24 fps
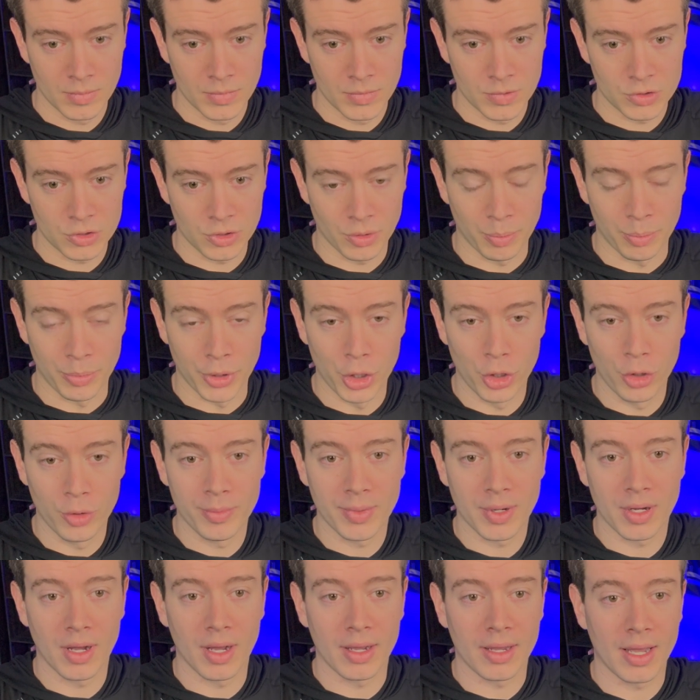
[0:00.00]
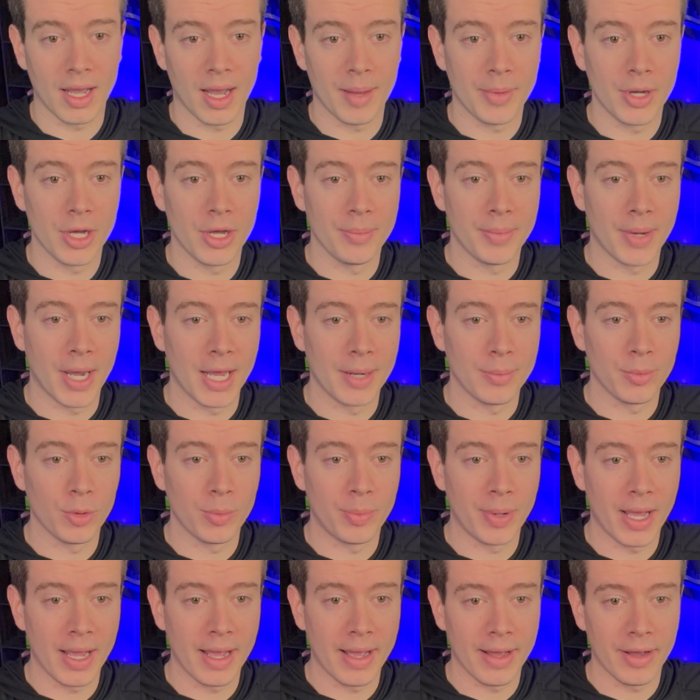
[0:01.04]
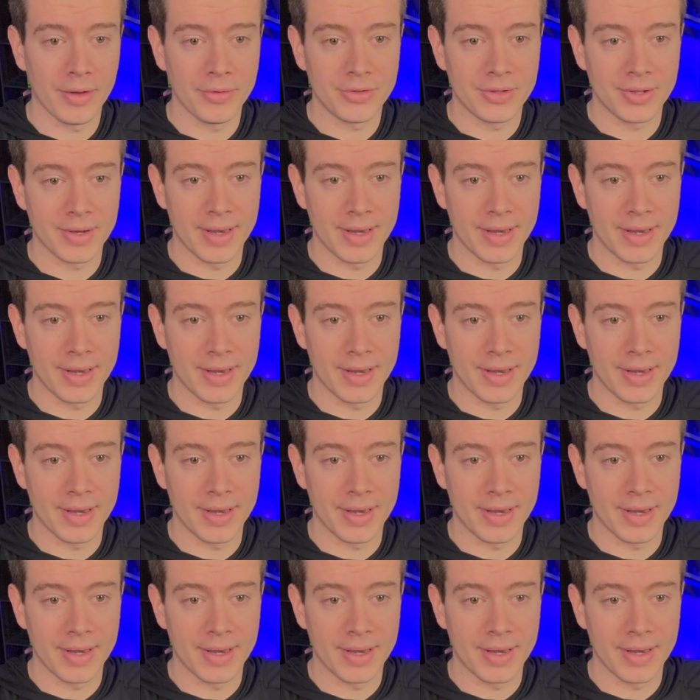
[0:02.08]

So boom, I got my Unmineable payout.